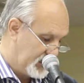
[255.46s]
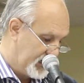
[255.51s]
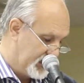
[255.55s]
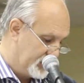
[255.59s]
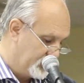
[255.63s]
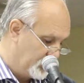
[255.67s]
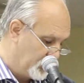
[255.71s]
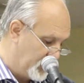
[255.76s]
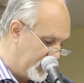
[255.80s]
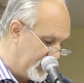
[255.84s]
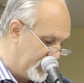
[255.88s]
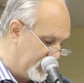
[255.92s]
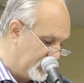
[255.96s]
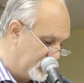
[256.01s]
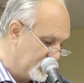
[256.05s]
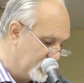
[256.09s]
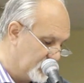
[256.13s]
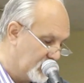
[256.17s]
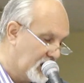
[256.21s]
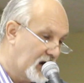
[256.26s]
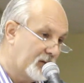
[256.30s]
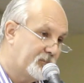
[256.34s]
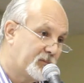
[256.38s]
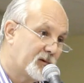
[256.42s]
and read
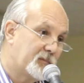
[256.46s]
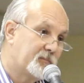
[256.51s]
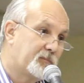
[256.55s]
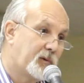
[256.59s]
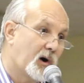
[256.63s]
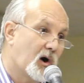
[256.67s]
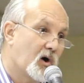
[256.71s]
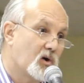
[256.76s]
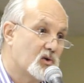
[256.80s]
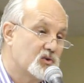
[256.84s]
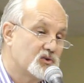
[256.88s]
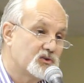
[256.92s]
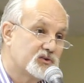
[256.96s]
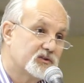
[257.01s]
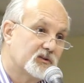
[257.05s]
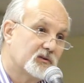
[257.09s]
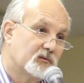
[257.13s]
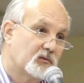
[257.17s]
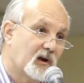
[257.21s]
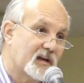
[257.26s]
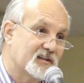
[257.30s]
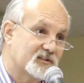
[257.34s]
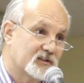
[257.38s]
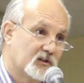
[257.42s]
a proposed
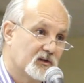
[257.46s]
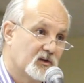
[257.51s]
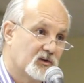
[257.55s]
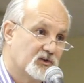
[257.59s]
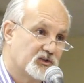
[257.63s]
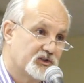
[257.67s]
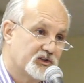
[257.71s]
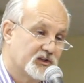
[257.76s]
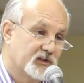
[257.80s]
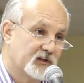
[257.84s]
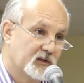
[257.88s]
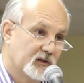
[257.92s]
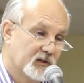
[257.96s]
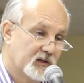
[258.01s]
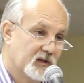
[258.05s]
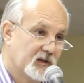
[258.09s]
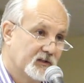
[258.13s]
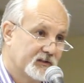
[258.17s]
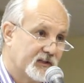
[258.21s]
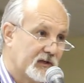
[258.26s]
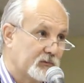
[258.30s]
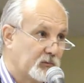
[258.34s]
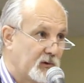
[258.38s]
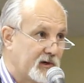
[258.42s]
resolution
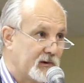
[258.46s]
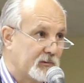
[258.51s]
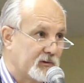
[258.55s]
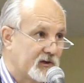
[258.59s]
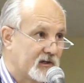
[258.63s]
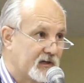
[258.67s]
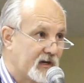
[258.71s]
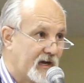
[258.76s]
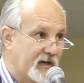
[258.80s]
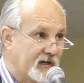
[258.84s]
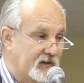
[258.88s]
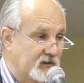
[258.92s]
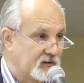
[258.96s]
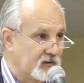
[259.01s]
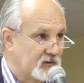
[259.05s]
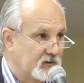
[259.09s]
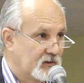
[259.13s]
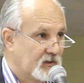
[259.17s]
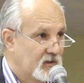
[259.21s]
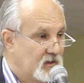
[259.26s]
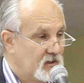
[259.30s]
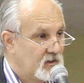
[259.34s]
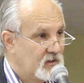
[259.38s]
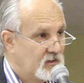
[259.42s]
that we would like
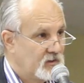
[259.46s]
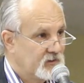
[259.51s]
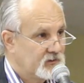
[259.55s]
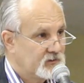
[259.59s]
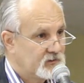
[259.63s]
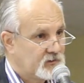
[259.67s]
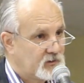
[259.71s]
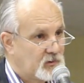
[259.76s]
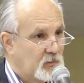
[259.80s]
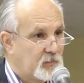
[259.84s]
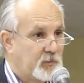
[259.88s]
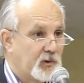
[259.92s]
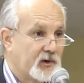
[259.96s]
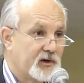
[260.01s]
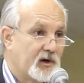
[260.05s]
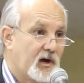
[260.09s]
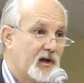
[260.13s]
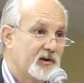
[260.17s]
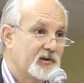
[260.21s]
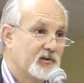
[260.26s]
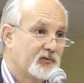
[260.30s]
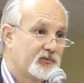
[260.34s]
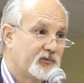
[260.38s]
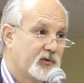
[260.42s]
to put
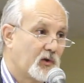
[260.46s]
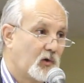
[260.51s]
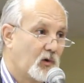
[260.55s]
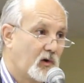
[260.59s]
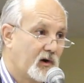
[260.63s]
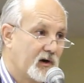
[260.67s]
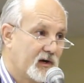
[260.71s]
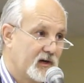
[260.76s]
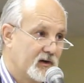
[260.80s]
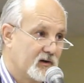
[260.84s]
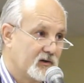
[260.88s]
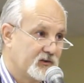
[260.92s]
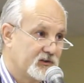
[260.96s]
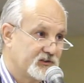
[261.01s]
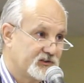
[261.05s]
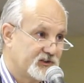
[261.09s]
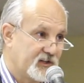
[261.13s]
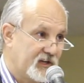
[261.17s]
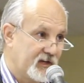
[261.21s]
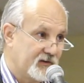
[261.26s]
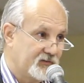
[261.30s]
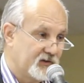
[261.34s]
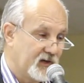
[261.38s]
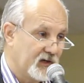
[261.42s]
on the floor here this
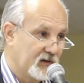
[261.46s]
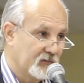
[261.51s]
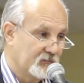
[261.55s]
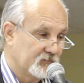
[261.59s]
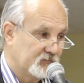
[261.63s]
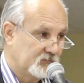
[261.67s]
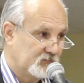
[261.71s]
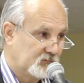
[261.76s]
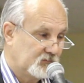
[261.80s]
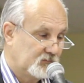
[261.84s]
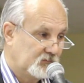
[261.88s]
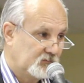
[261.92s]
evening.